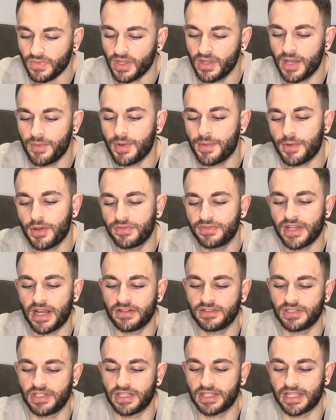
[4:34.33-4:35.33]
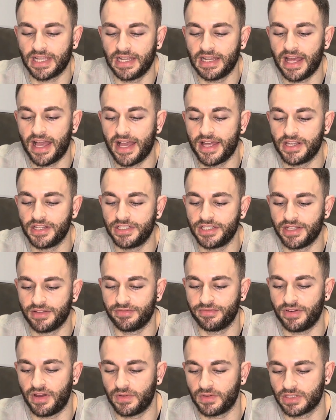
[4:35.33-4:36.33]
Then we move down to the Killer Energy
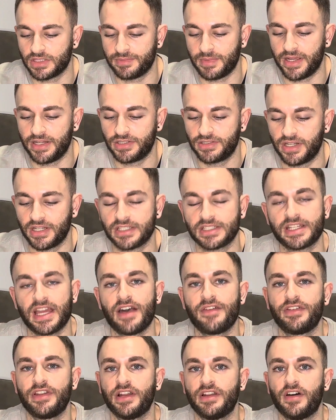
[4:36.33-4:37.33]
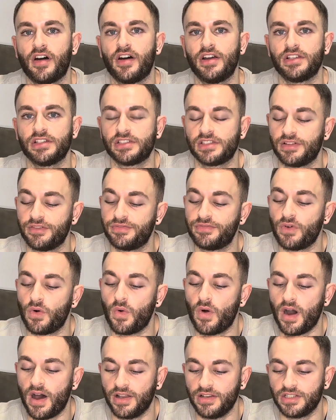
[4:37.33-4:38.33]
and Focus Matrix, caffeine anhydrous at
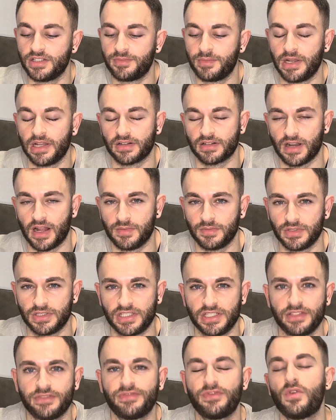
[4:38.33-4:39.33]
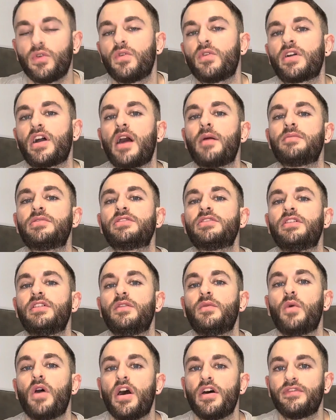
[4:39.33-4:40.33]
400 milligrams, which is 4 cups
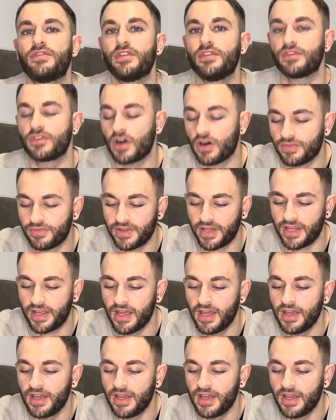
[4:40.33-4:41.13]
worth of coffee.